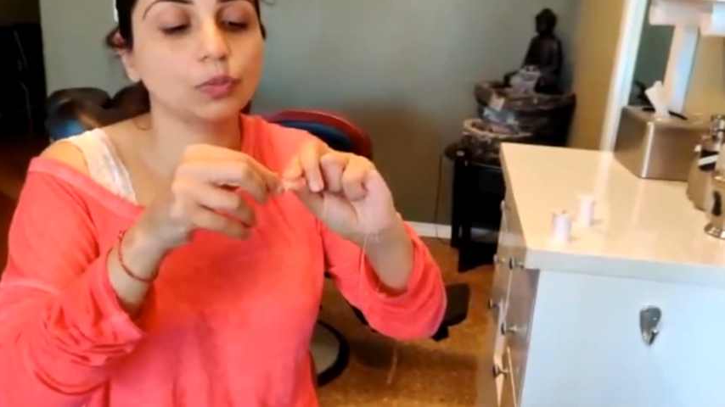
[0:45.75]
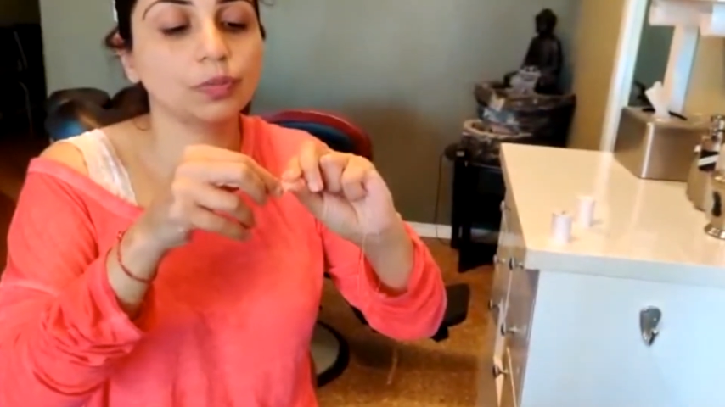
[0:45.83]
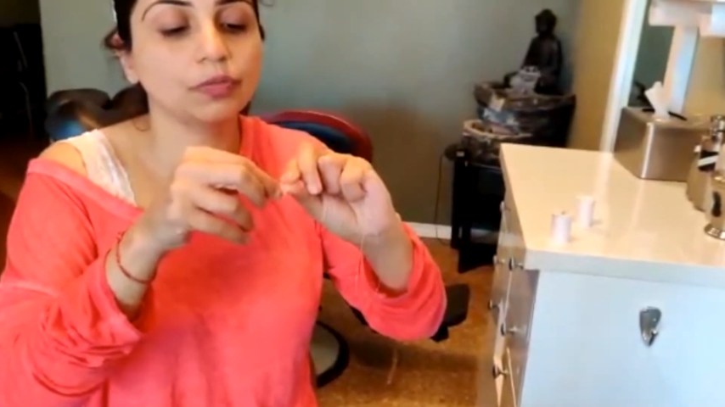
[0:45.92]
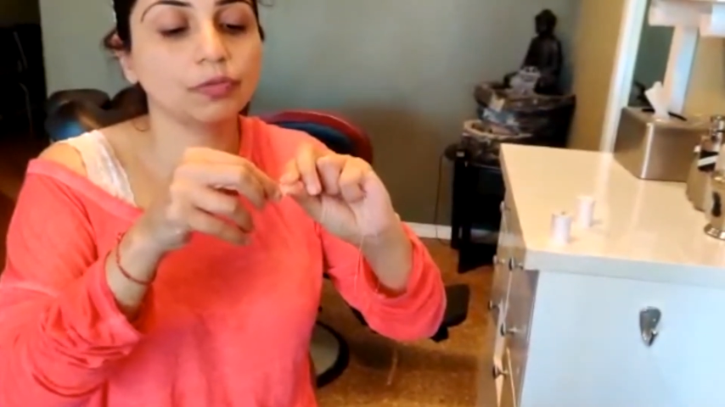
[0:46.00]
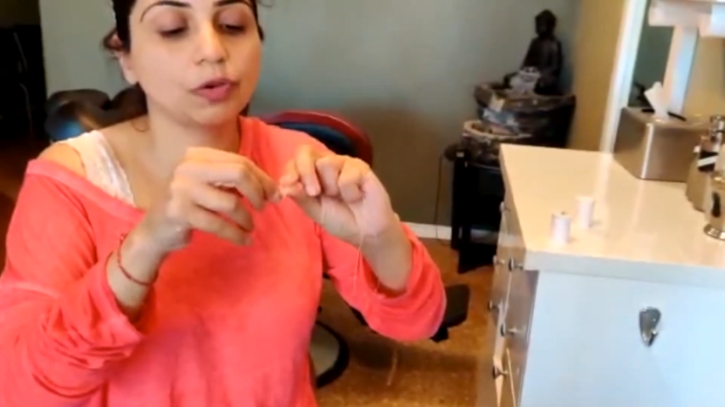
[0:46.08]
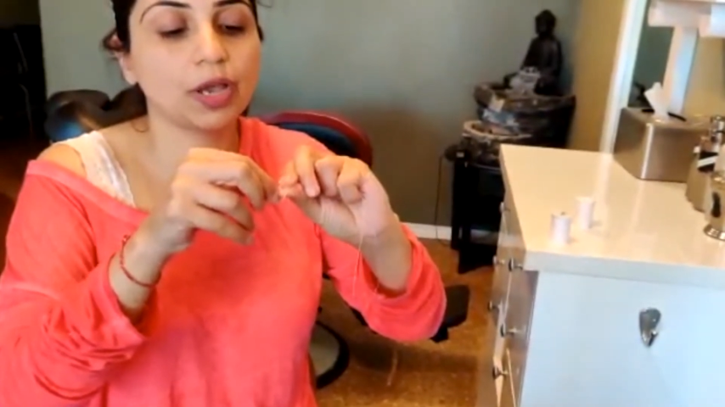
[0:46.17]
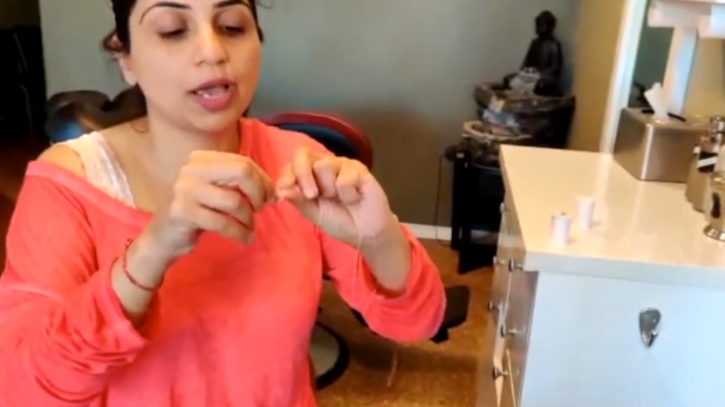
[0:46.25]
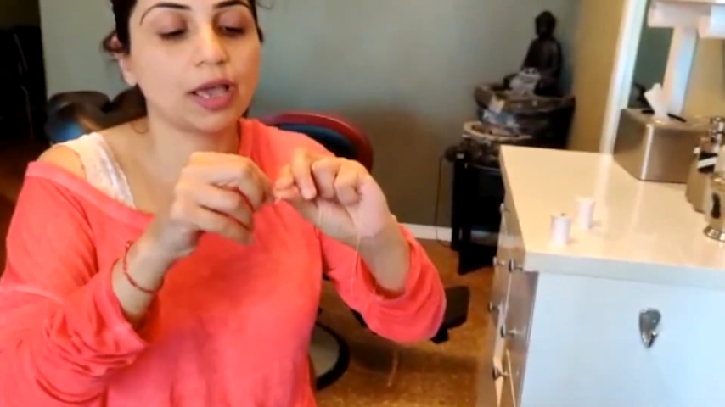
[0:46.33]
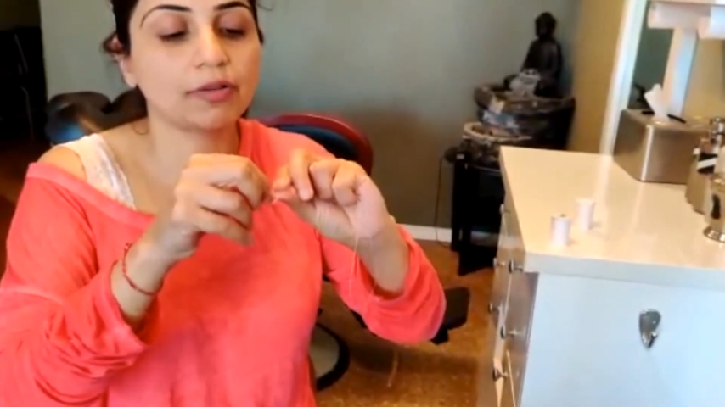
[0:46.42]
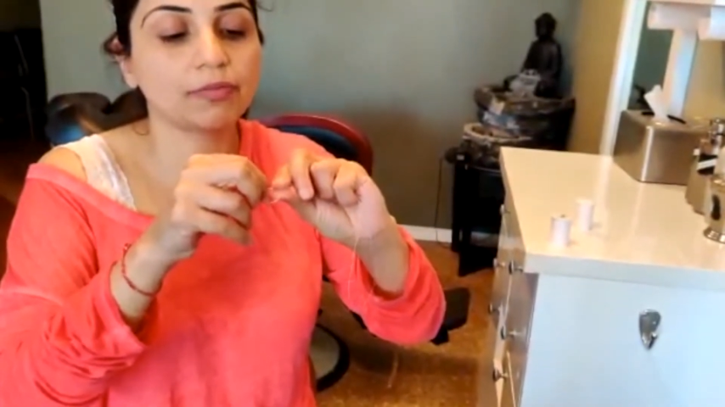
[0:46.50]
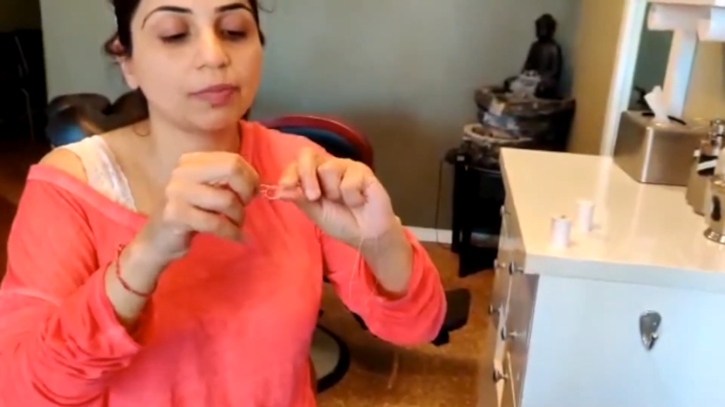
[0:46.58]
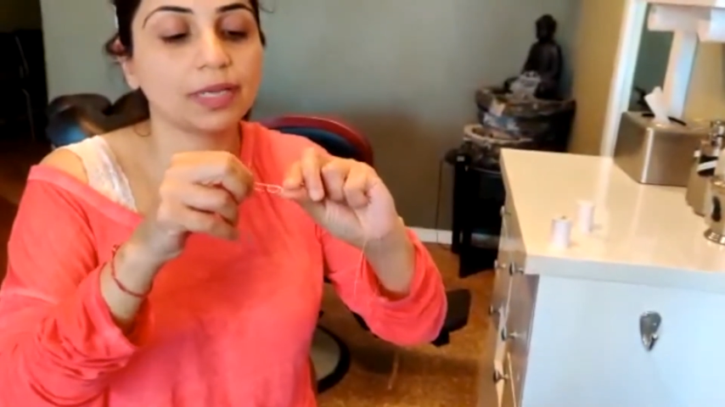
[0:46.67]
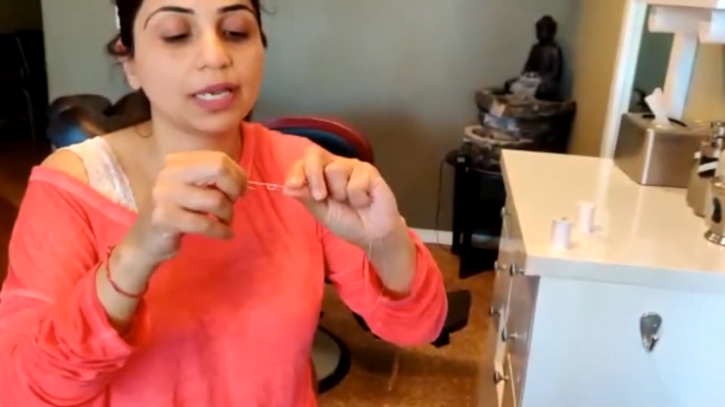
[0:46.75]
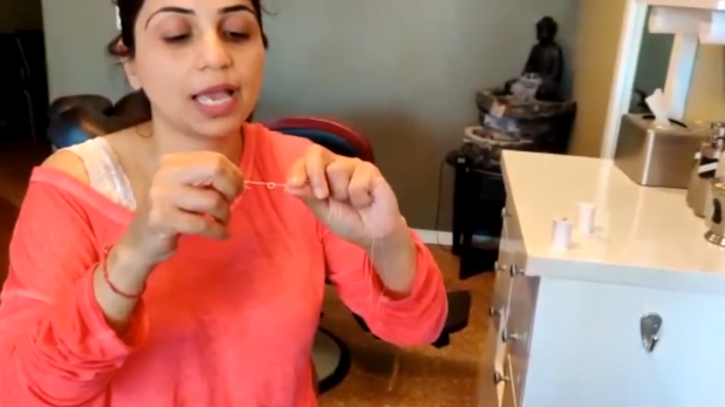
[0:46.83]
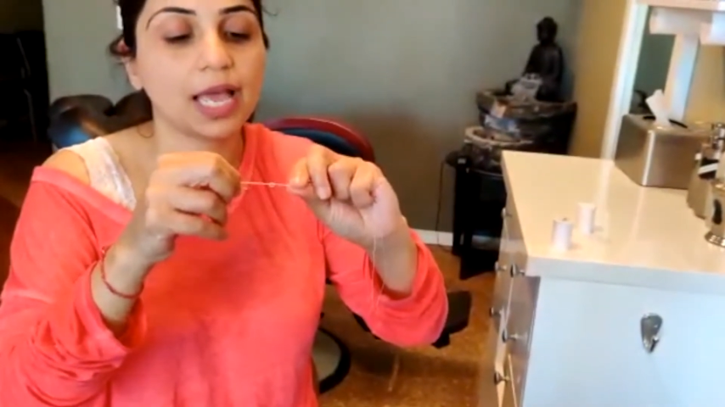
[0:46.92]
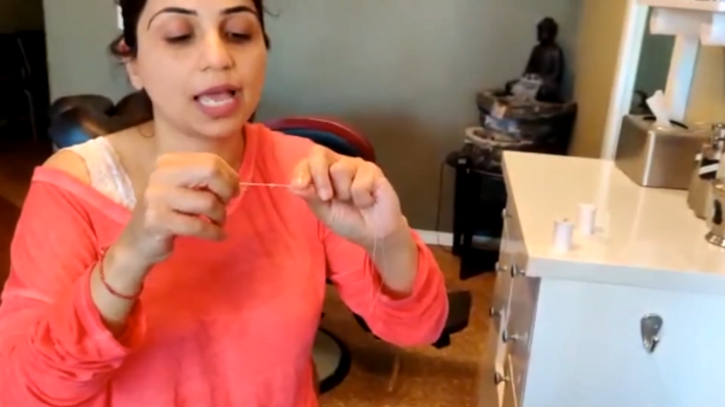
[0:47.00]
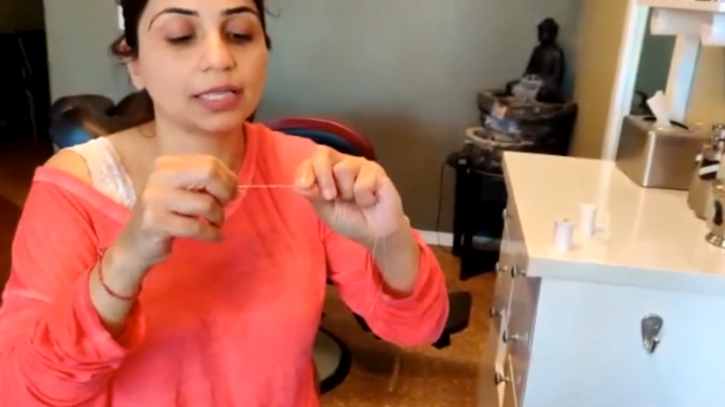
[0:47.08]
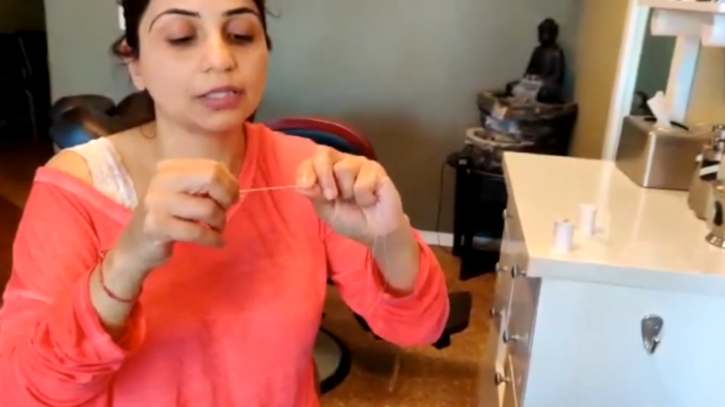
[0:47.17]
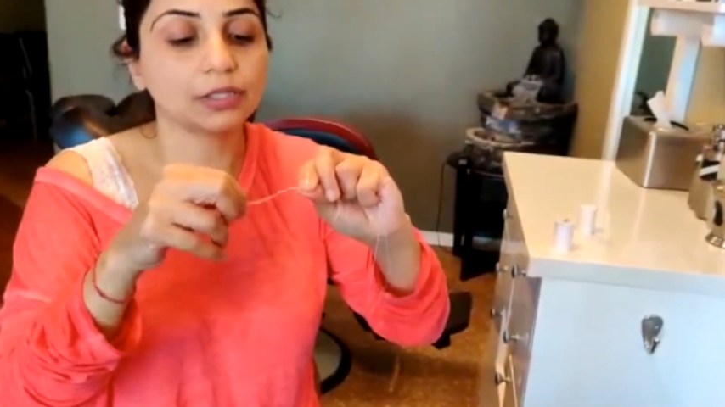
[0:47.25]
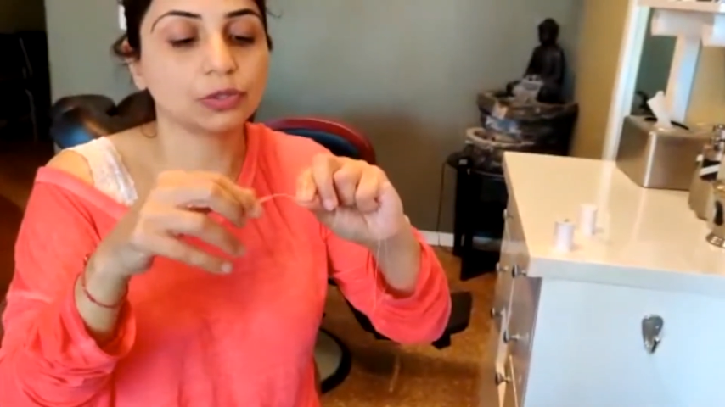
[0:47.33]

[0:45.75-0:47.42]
If you have big hands,